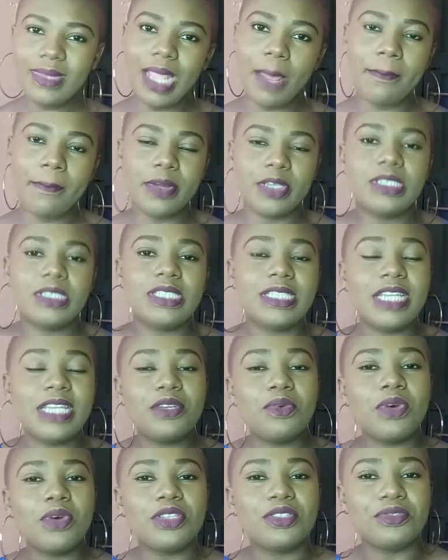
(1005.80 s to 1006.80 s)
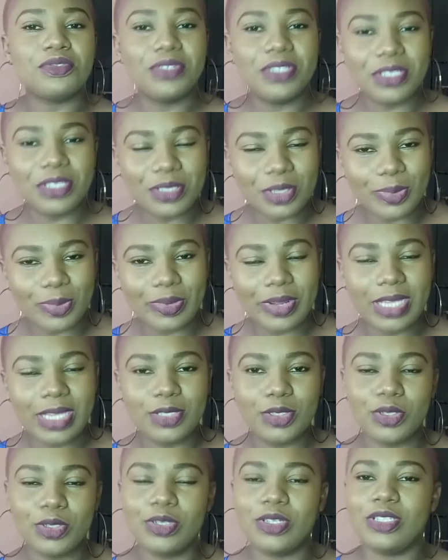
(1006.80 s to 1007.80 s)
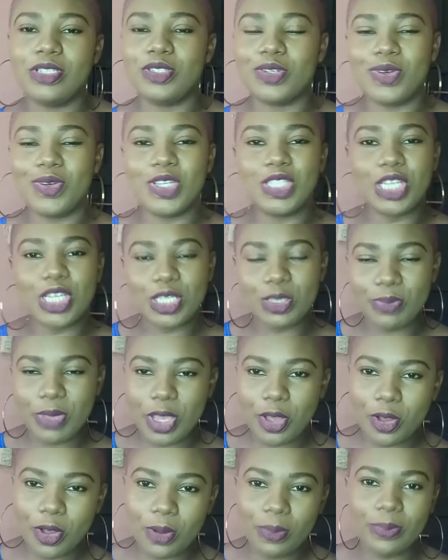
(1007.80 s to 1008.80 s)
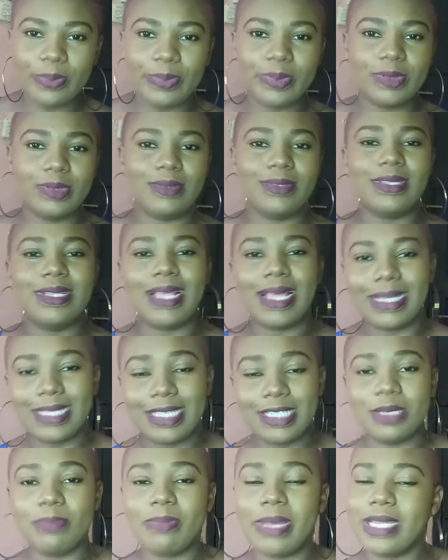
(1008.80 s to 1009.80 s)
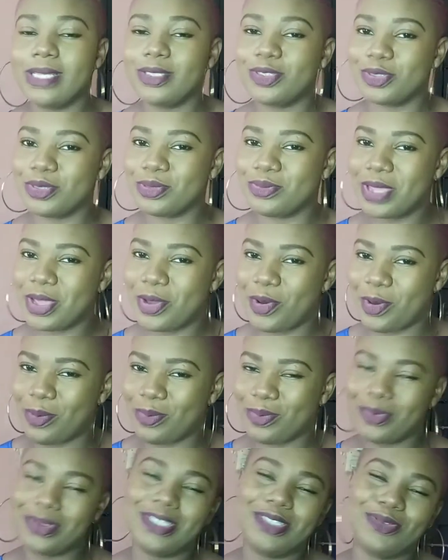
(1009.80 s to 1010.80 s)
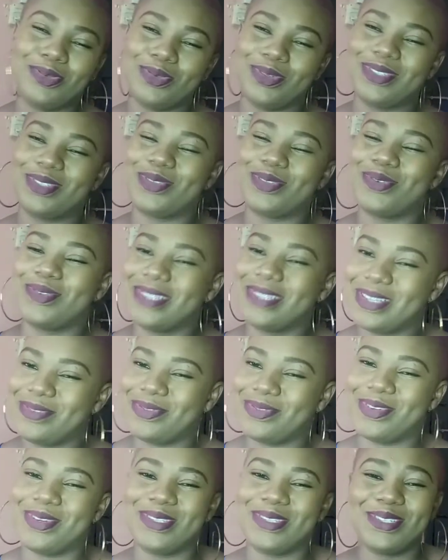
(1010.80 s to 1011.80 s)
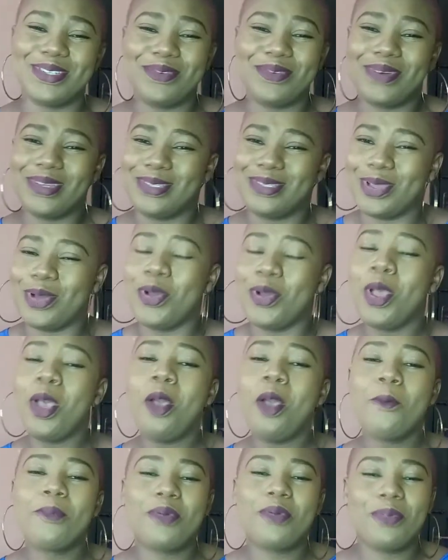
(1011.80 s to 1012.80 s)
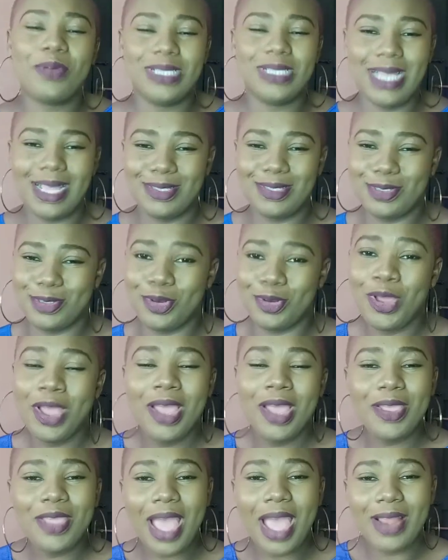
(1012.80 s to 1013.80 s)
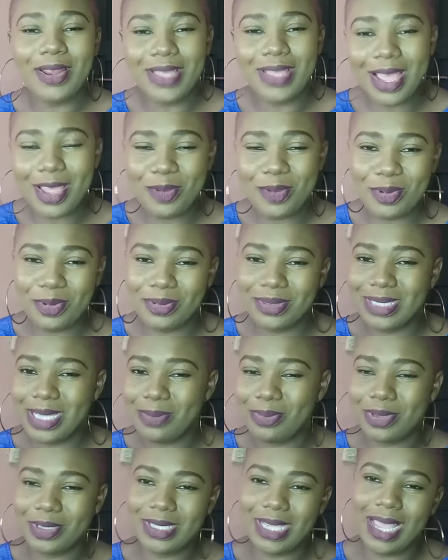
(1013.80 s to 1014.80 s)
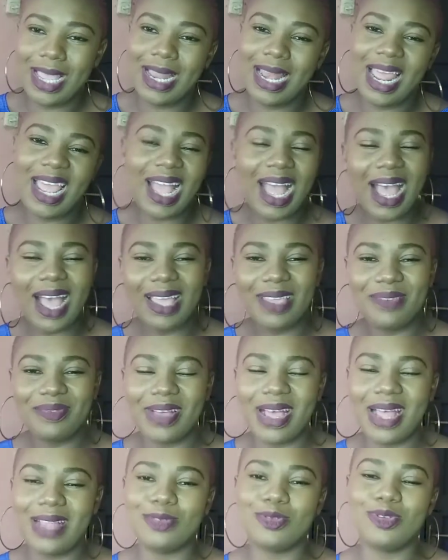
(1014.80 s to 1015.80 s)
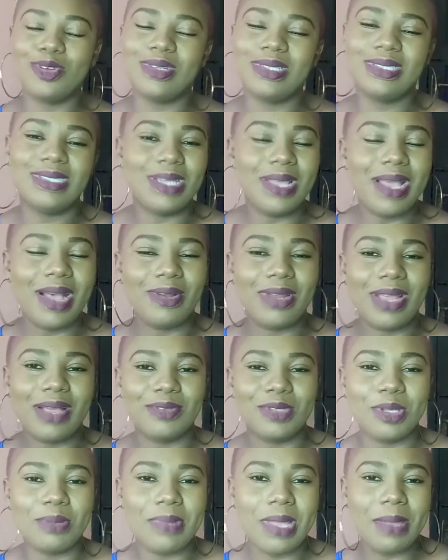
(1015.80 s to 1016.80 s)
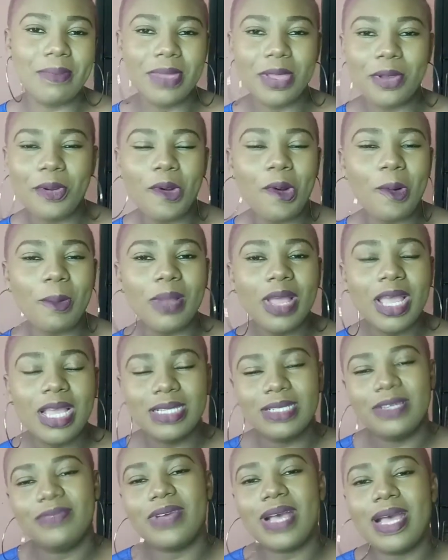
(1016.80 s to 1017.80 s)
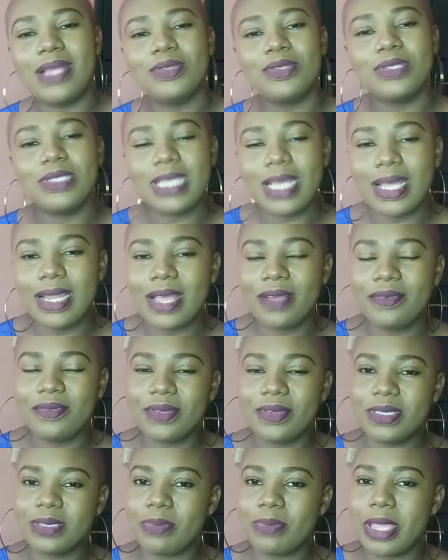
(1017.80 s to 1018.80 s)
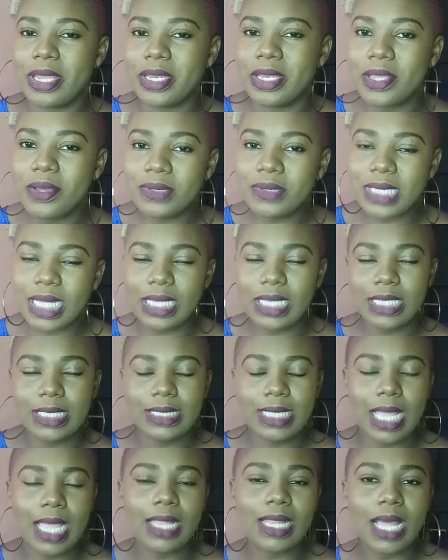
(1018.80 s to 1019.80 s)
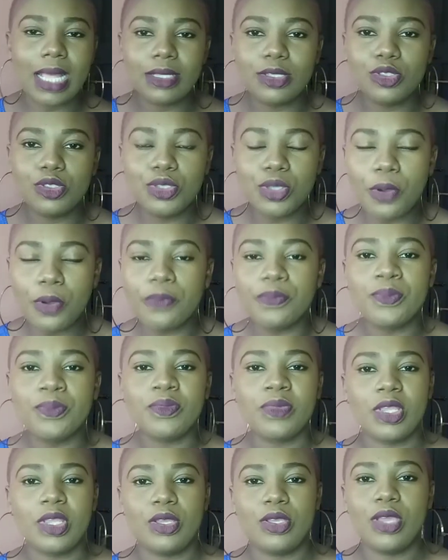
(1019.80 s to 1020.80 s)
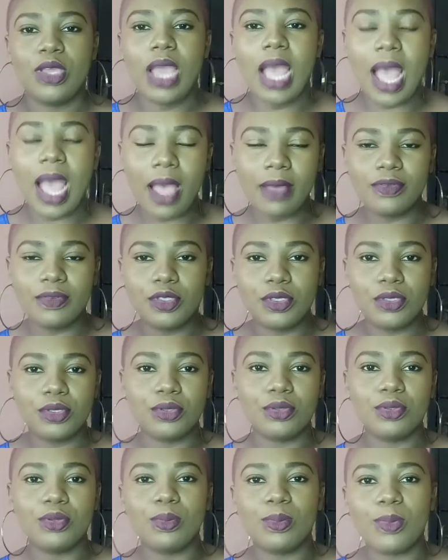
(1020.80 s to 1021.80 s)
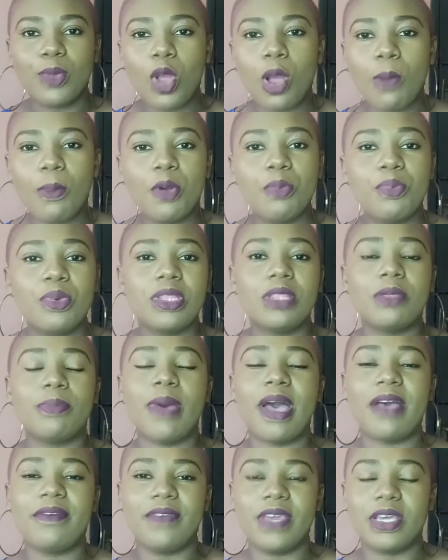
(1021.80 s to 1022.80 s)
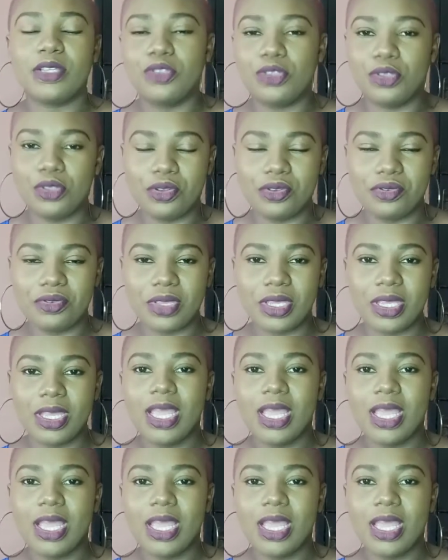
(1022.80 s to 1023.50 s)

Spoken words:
But they didn't want to ruin the surprise, so it was just makeup. I think she managed to do makeup, which was good. If not, you know what your proposal to, you are looking at your proposal picture, like, if I had known, she would have done my makeup. If I had known, she would have fixed my nails and things like that. So you have to come up with the perfect story